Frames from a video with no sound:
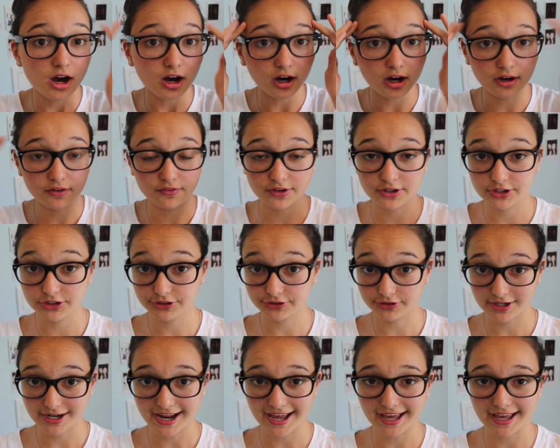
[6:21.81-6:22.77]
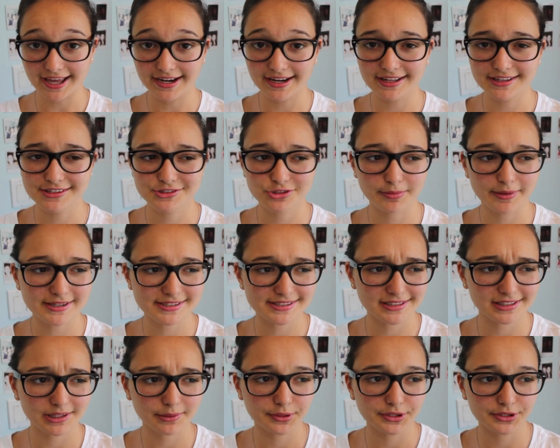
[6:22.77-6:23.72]
of your head and so
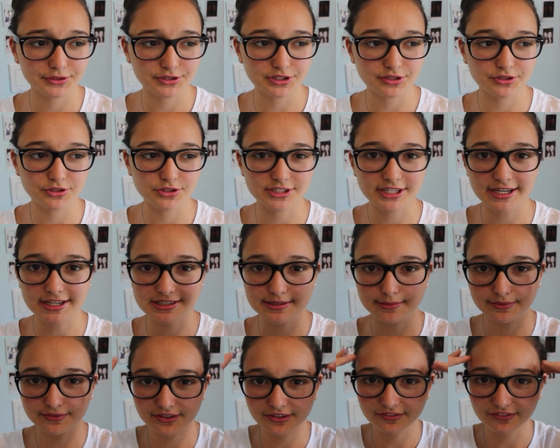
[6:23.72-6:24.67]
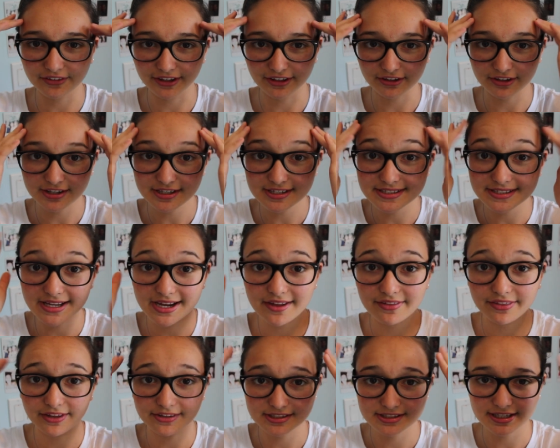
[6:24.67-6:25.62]
basically what you do you take some of your fingers
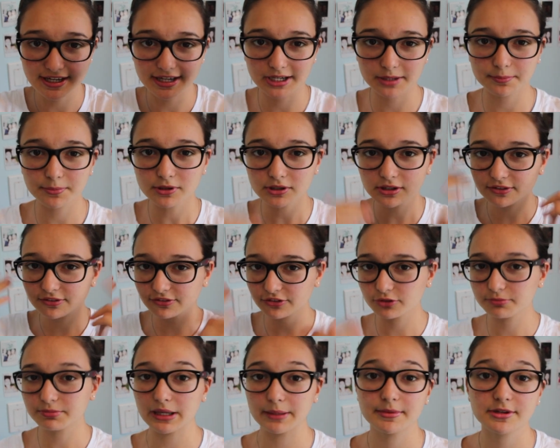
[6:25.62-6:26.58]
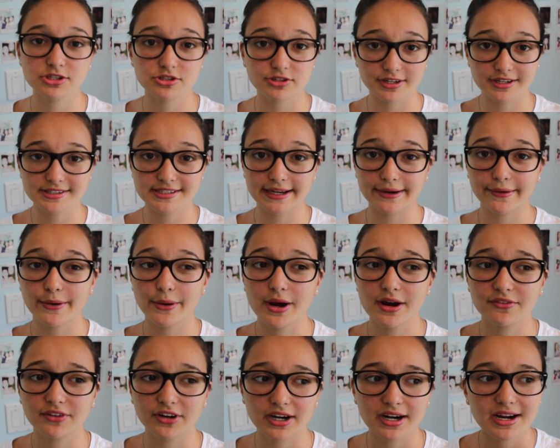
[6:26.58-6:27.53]
and then just kind of pull a few baby strands out
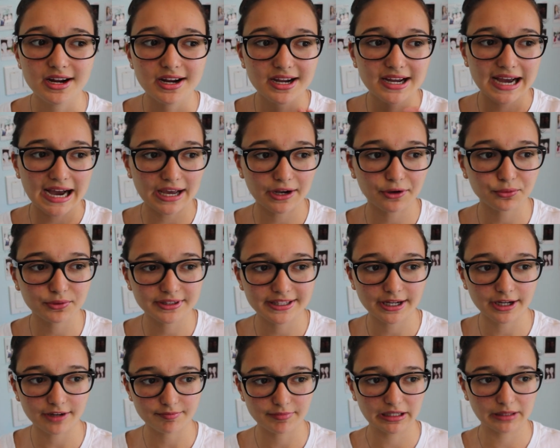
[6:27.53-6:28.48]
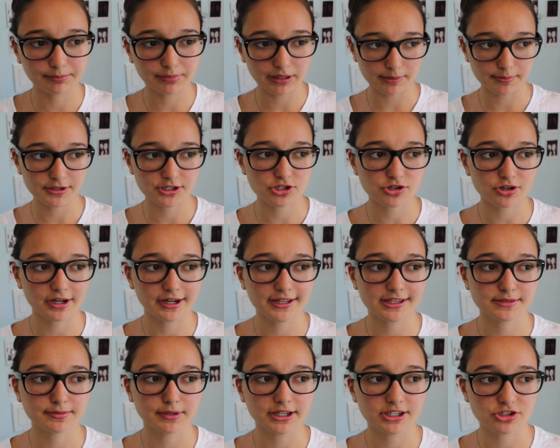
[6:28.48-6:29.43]
however I don't really have many baby
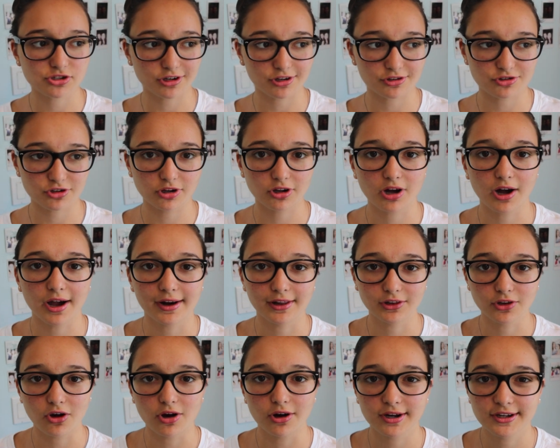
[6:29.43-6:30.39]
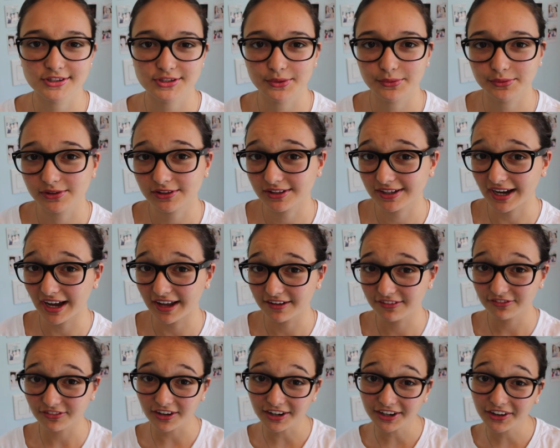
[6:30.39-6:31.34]
strands my strands are all kind of long so it would look kind
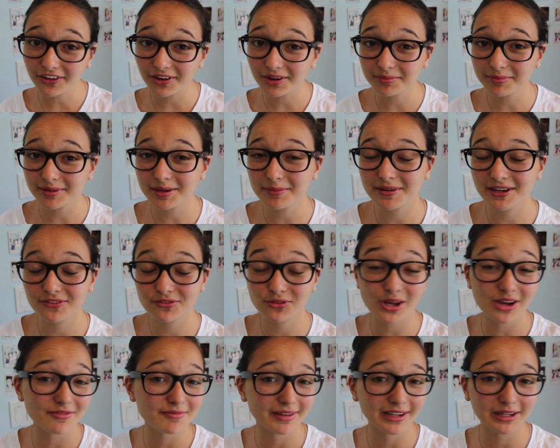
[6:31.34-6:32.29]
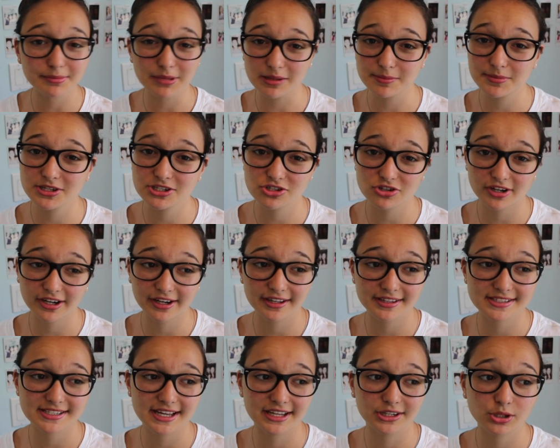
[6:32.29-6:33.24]
of funny on me but if you have many baby
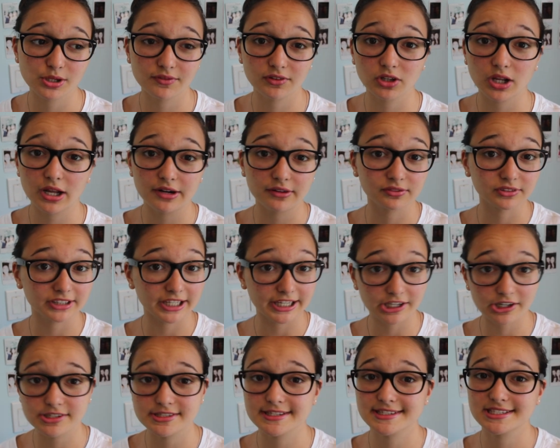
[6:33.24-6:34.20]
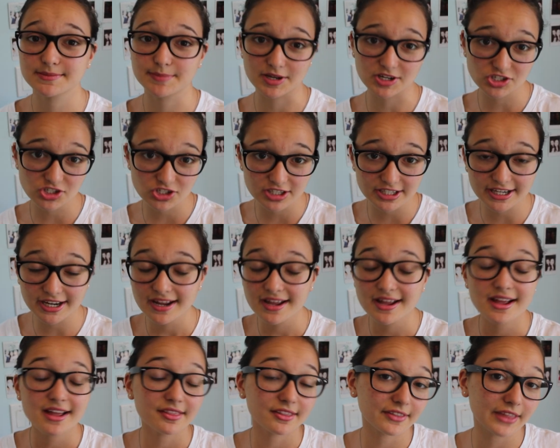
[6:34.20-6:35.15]
strands and you have a lot of layers especially
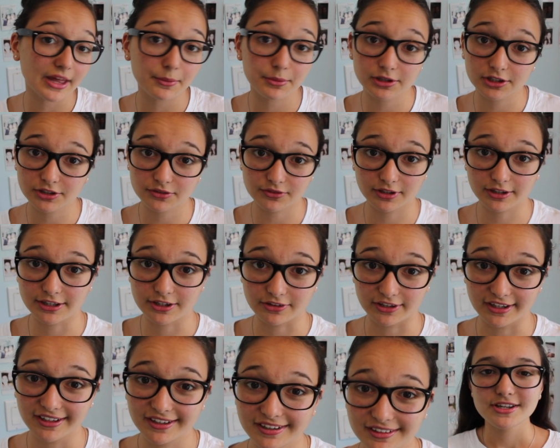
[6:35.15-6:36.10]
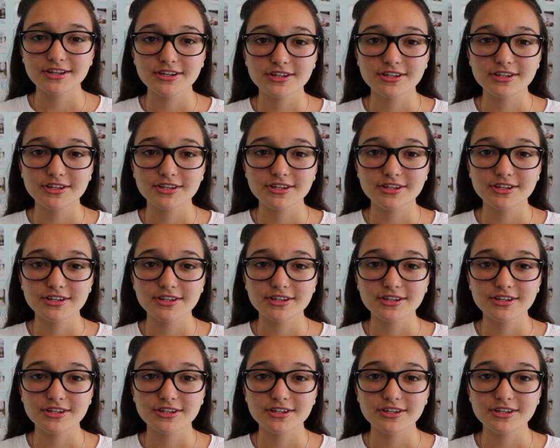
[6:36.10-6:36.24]
then that would look really great